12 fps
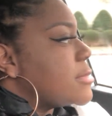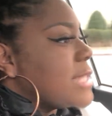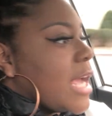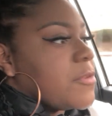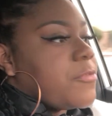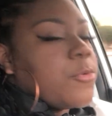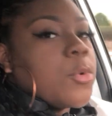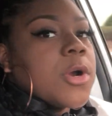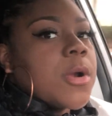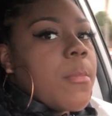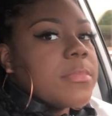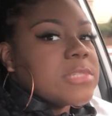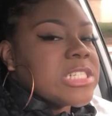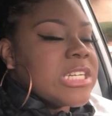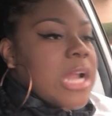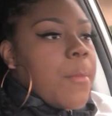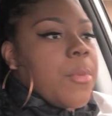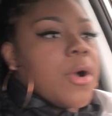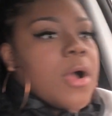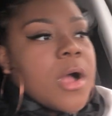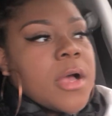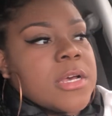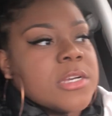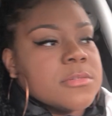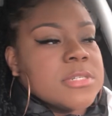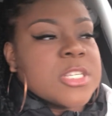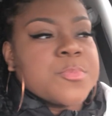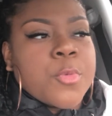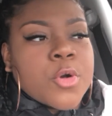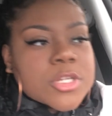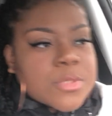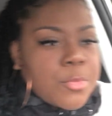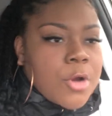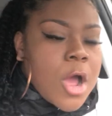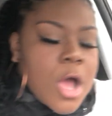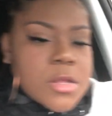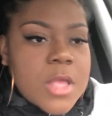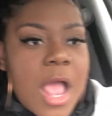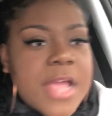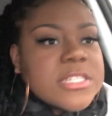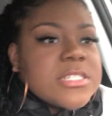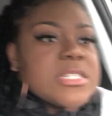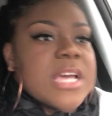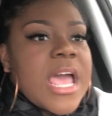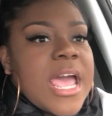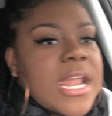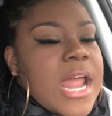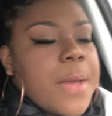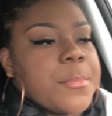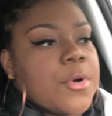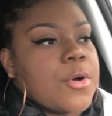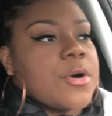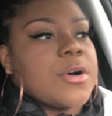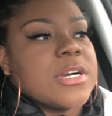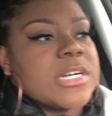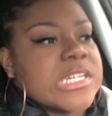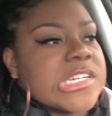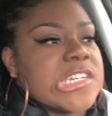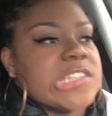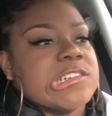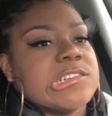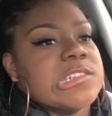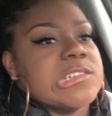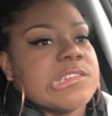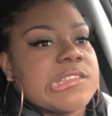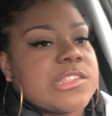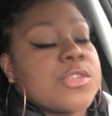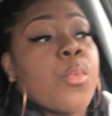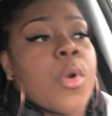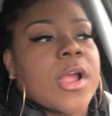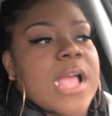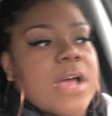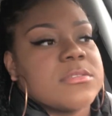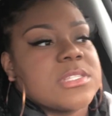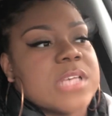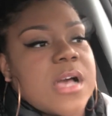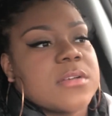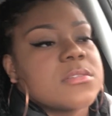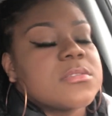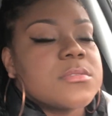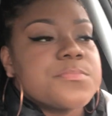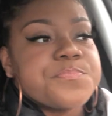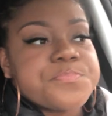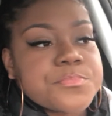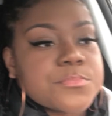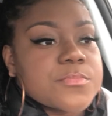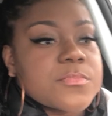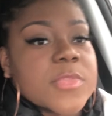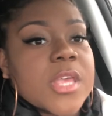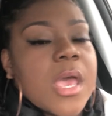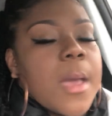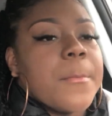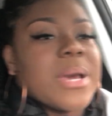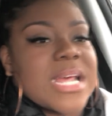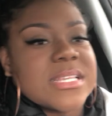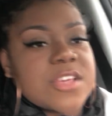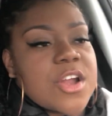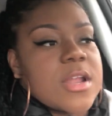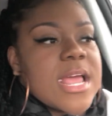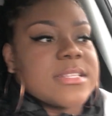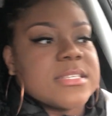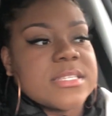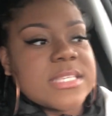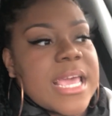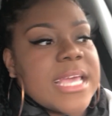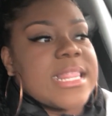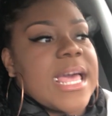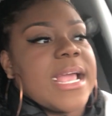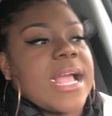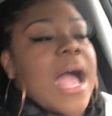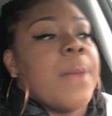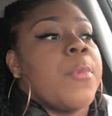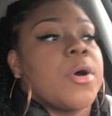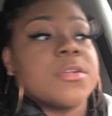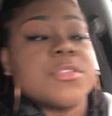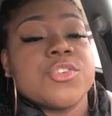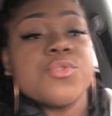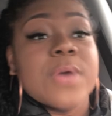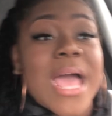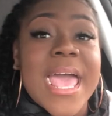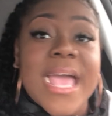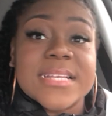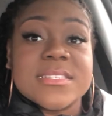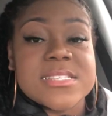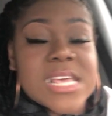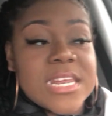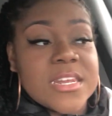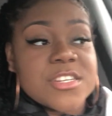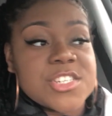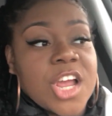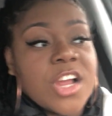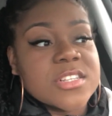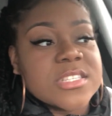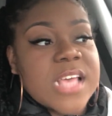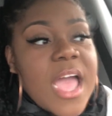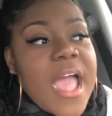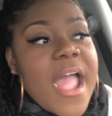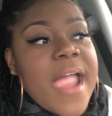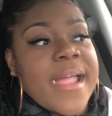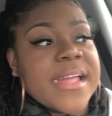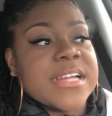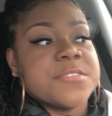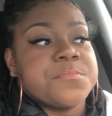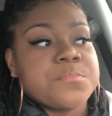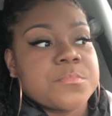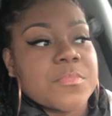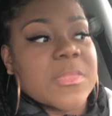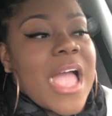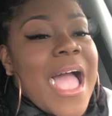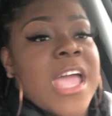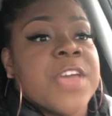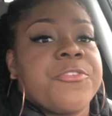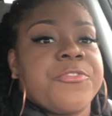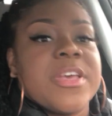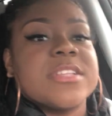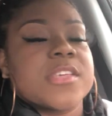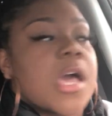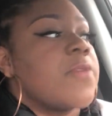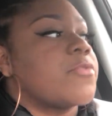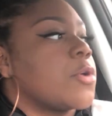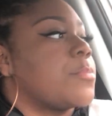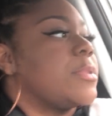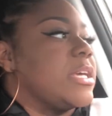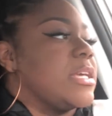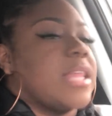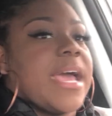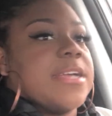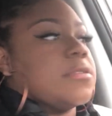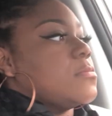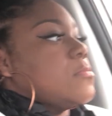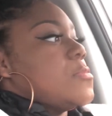like 4, and then I bought a sports bra, and I bought some workout socks. But I said all that to say, like, I bought a 2X in the shirts, and it fits comfortably. Like,